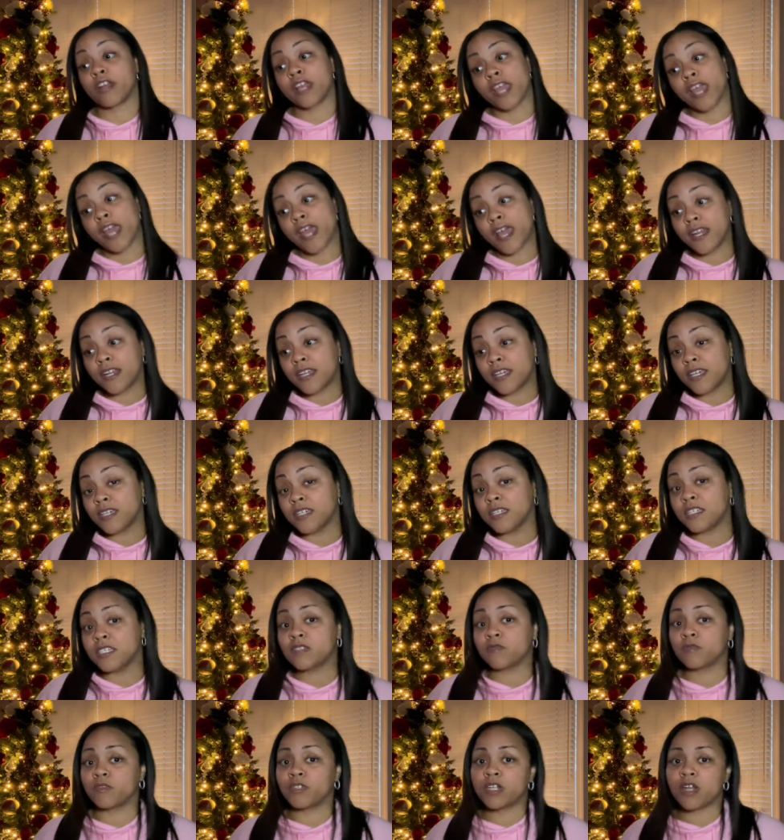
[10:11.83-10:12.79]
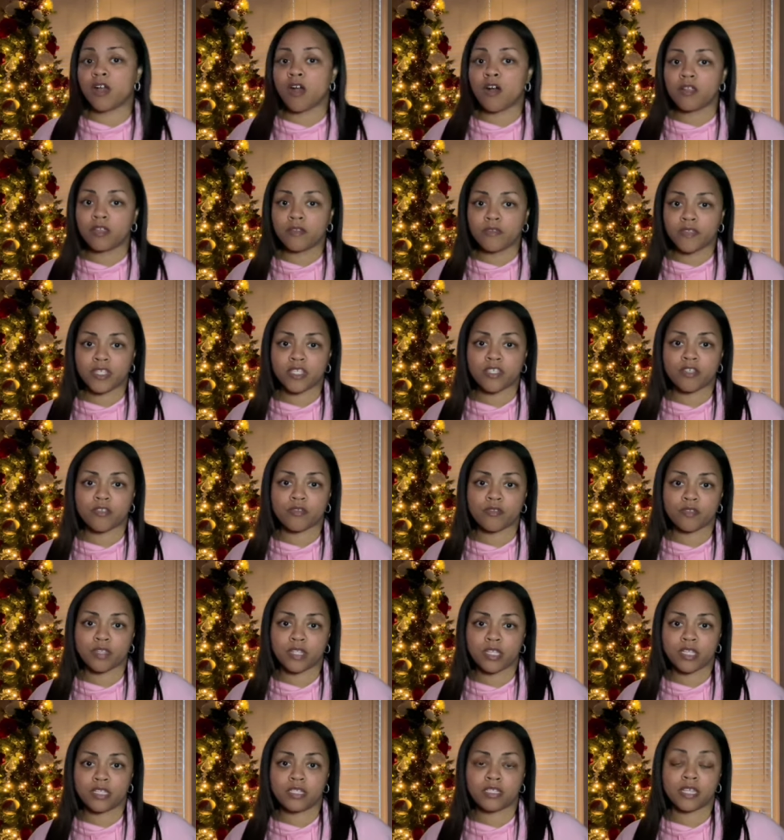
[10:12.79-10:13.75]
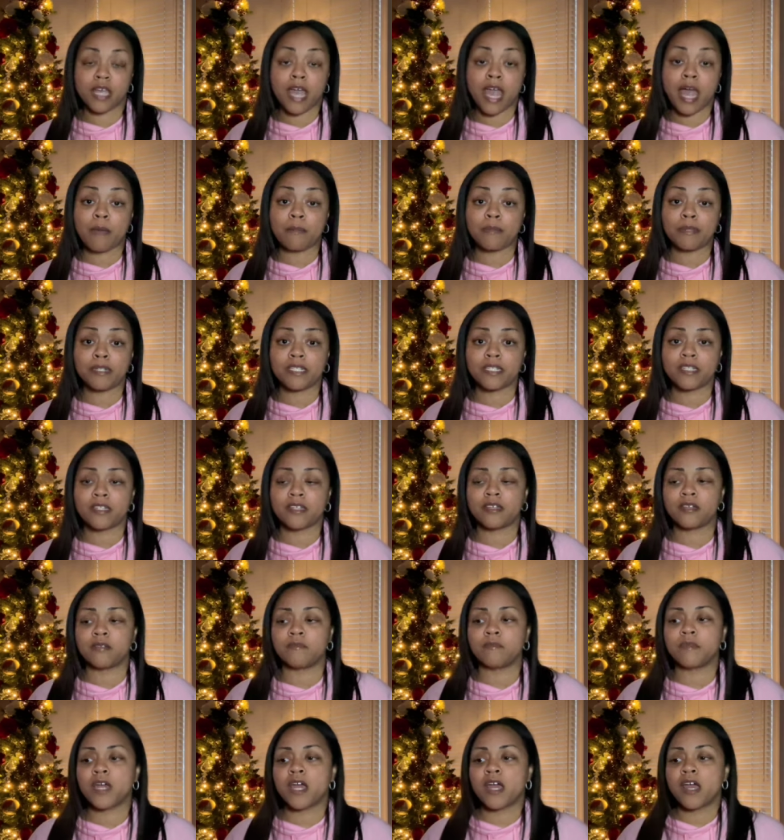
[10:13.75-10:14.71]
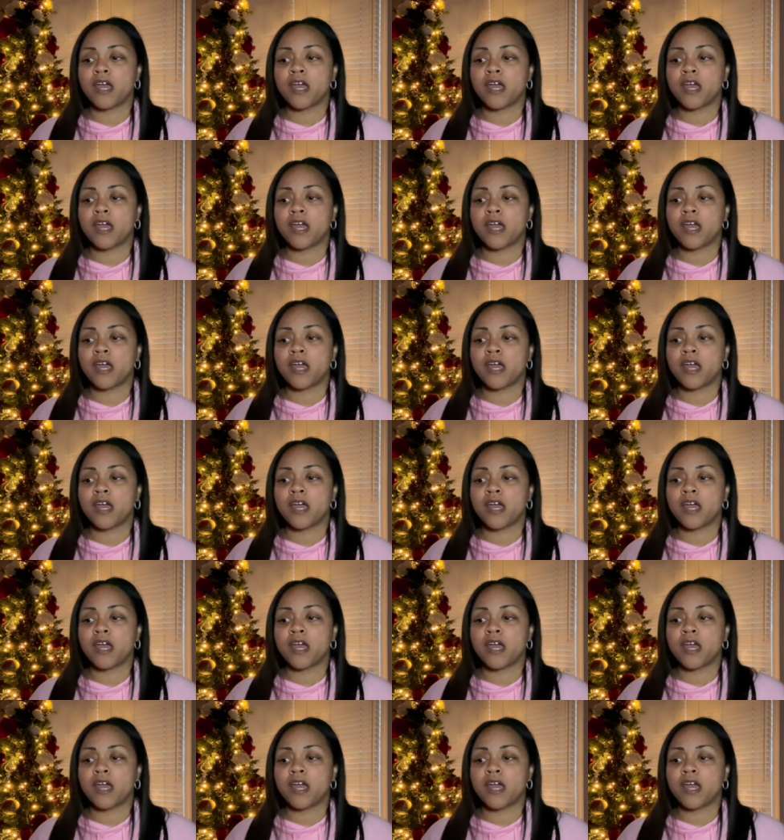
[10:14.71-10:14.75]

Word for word: had kids when all of these other things happened to them.